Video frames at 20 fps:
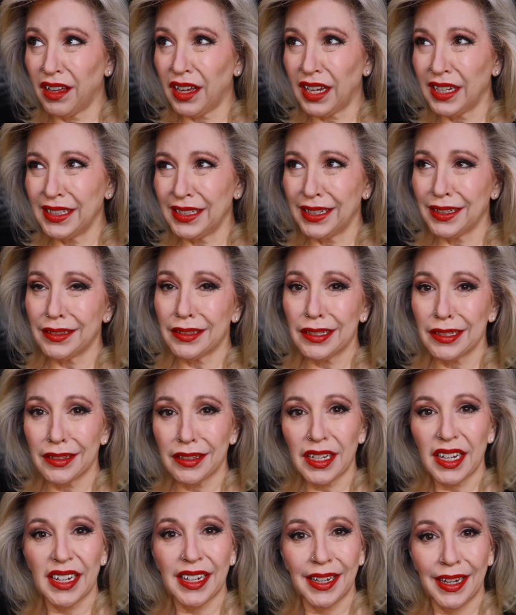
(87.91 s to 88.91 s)
I guess is
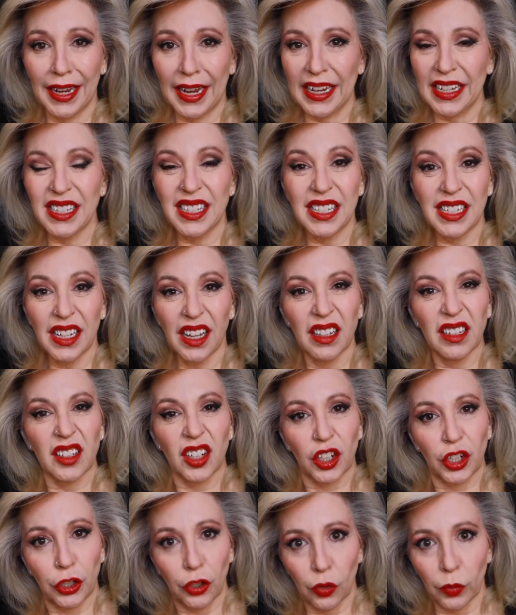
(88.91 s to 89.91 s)
like an ACL
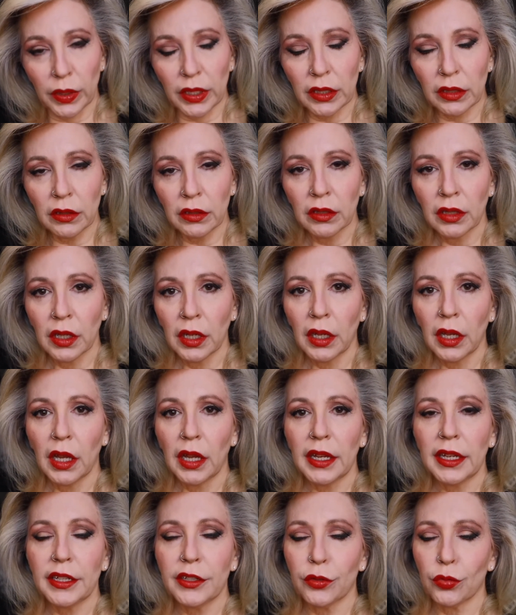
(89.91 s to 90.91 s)
in a human,
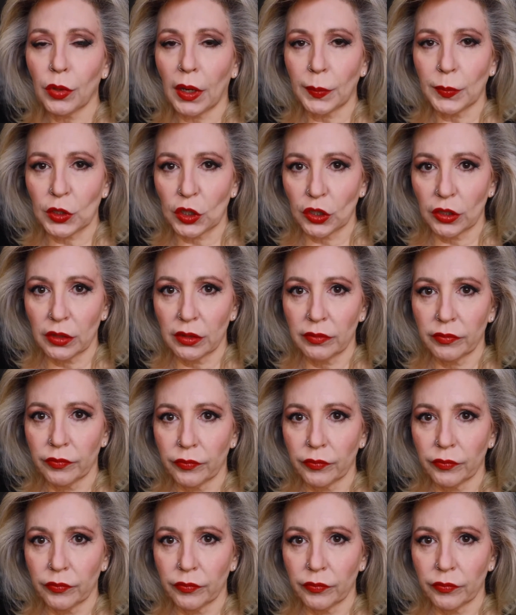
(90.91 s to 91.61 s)
is ruptured.